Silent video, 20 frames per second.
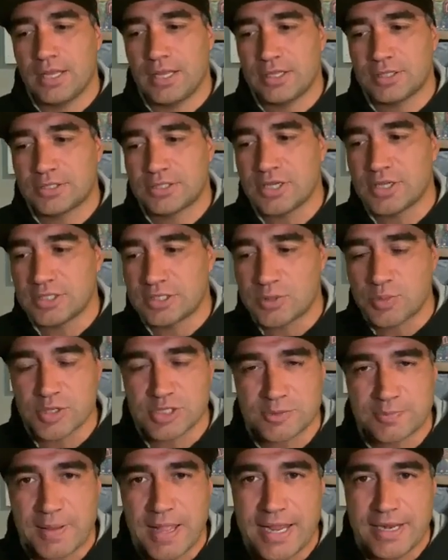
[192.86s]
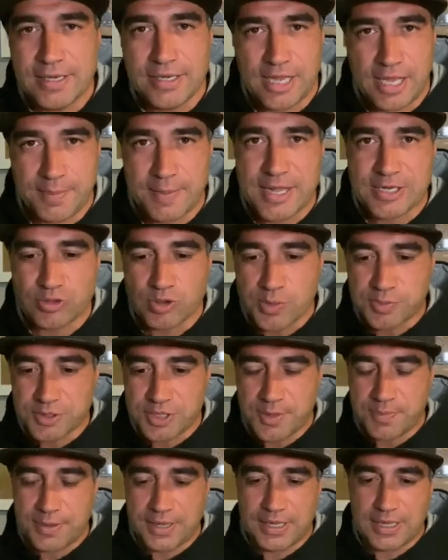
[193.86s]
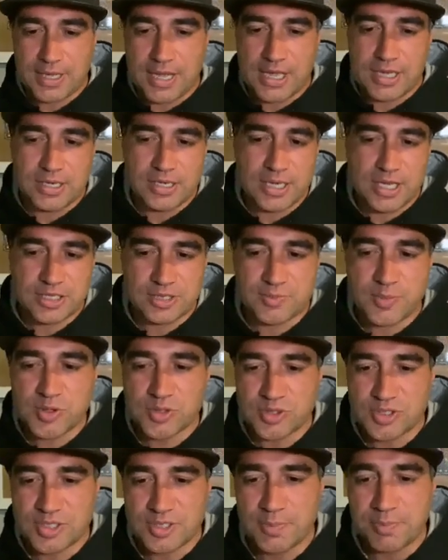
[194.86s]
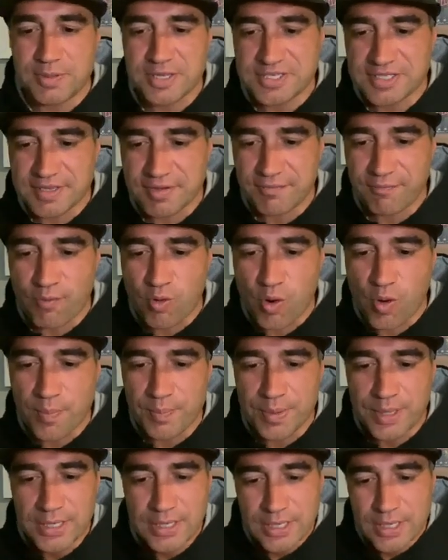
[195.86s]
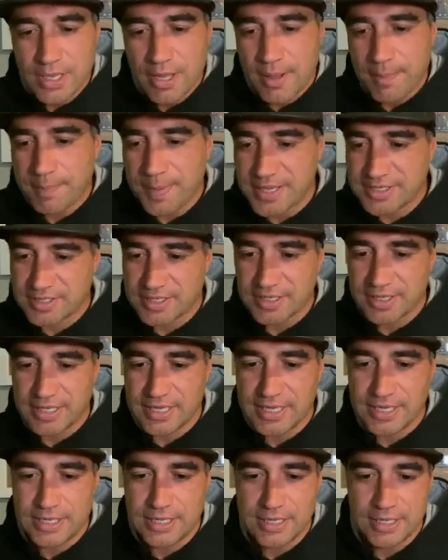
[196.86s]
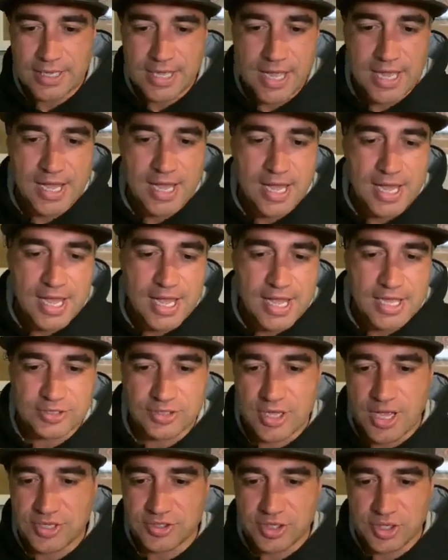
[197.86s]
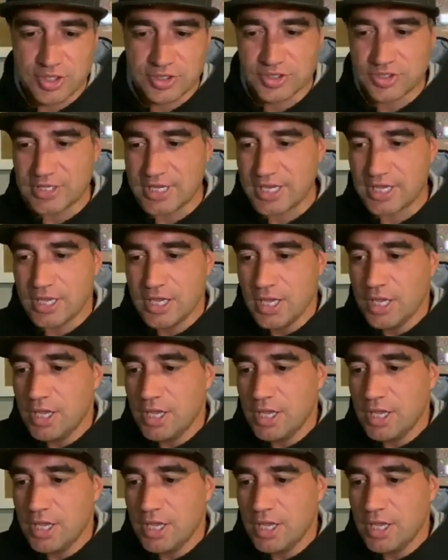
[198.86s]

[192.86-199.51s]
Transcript: to explain eBay dropshipping in its most simplistic form, basically, as you can see,